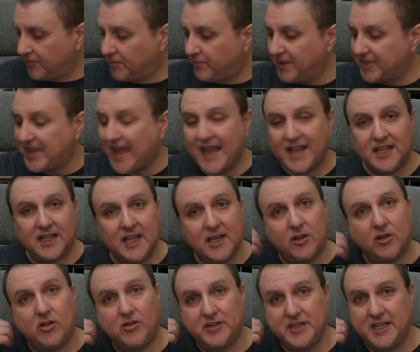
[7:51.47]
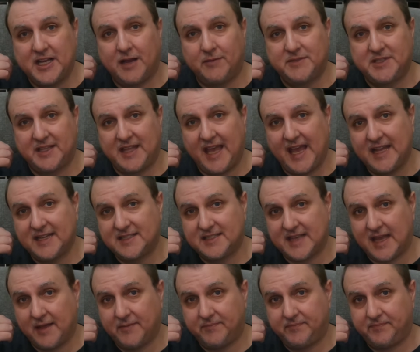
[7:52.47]
But that click will only come to the
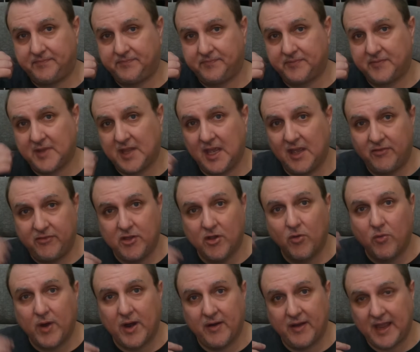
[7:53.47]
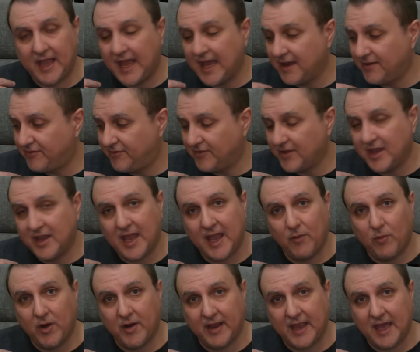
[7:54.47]
headset if you're wearing
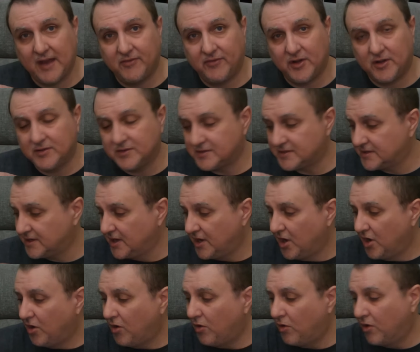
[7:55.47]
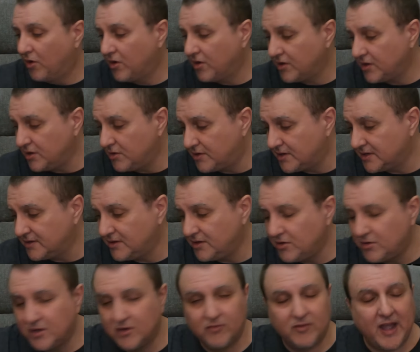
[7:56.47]
headphones, or you
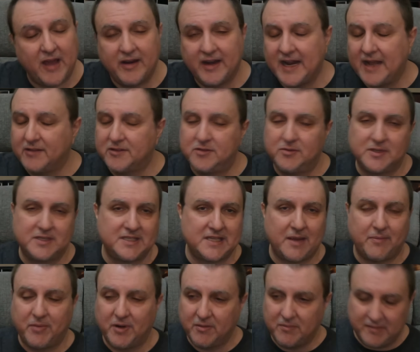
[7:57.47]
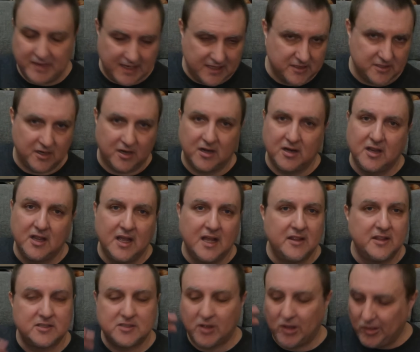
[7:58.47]
can route it out to a separate mixer.
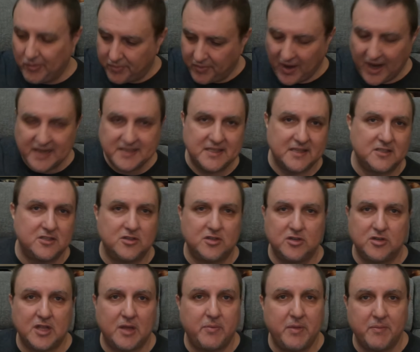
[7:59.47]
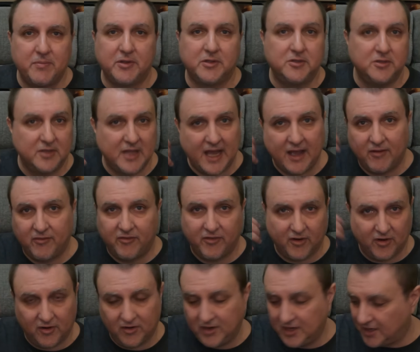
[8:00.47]
There's a whole process you can do that. People do that
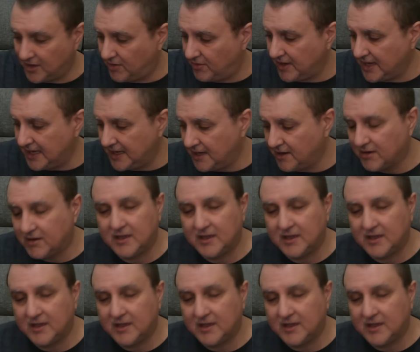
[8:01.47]
for in-ear